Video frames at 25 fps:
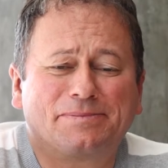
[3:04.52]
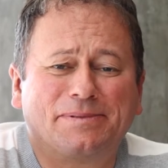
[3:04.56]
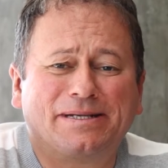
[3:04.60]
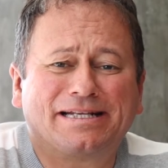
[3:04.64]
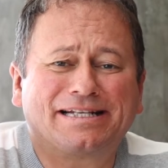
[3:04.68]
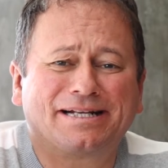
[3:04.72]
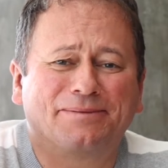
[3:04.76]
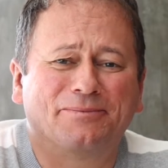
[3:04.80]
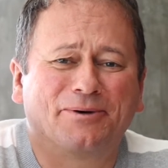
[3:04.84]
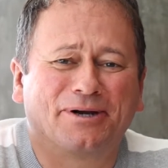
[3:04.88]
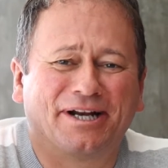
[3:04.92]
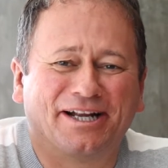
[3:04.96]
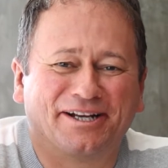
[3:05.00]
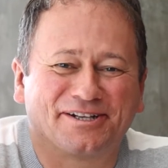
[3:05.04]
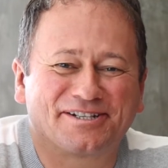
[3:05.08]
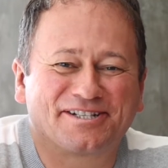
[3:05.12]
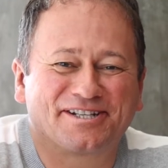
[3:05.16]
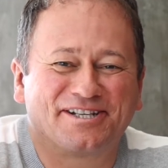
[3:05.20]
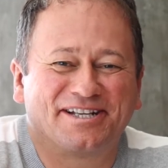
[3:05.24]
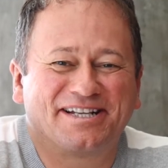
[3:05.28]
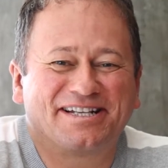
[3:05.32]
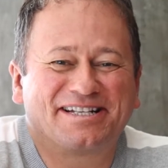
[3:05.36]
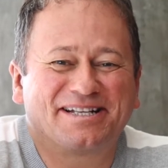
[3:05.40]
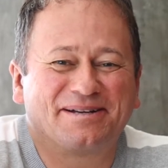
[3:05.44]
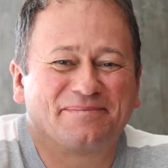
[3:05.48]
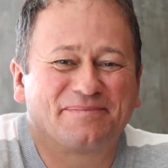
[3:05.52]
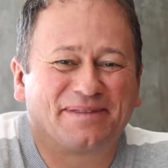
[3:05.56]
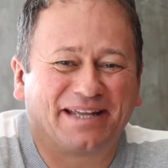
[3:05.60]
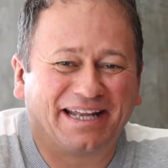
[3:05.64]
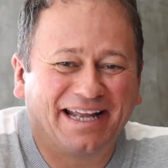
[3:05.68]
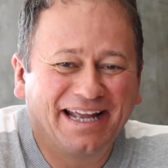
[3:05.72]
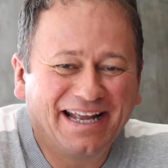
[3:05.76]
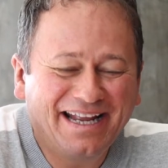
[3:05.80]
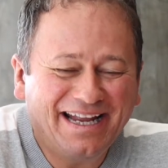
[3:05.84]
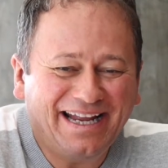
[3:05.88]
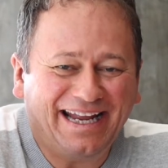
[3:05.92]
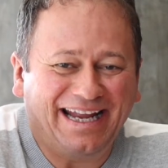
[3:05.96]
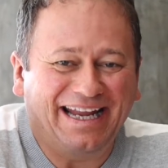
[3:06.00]
to be somewhere else doing something
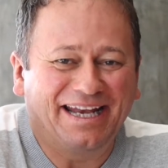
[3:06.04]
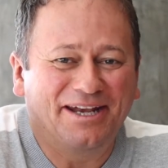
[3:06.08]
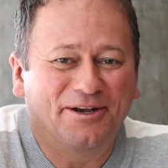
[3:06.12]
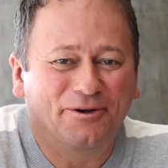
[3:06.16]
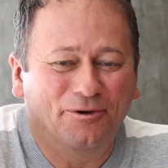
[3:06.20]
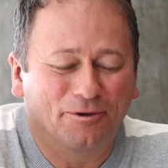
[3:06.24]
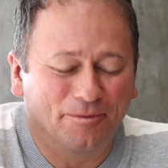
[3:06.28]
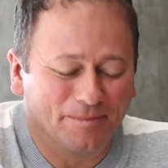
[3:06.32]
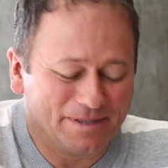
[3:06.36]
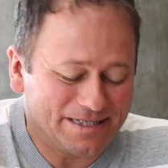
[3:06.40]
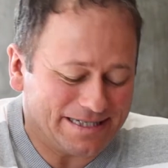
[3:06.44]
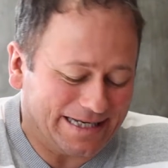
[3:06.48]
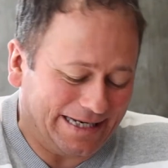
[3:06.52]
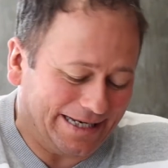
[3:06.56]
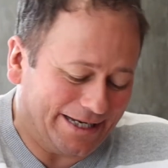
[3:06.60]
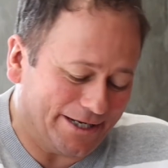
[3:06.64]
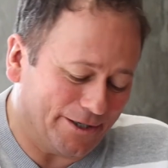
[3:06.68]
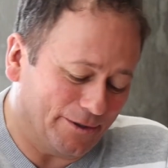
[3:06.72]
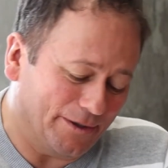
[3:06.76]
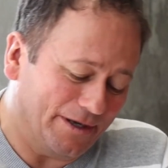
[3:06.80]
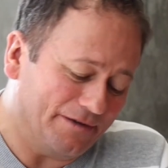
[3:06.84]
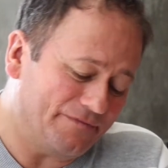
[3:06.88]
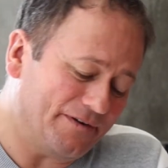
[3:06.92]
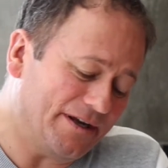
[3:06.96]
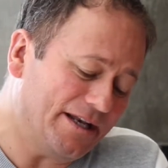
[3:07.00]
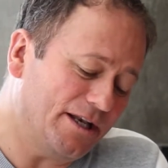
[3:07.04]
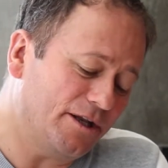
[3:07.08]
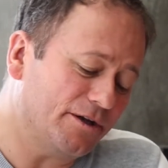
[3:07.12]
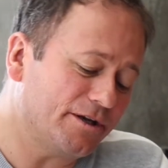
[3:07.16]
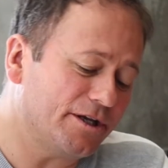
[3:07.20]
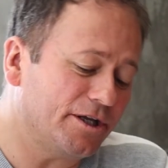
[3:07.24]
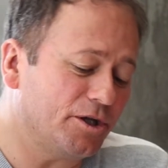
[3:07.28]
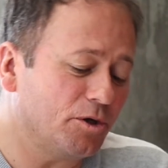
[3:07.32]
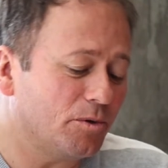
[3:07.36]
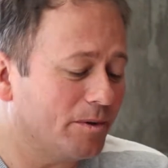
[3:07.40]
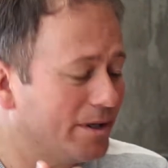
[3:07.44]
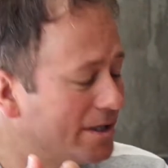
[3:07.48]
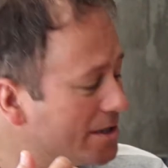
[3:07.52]
enormously cool. If I look at
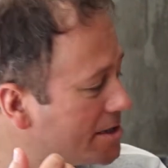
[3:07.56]
your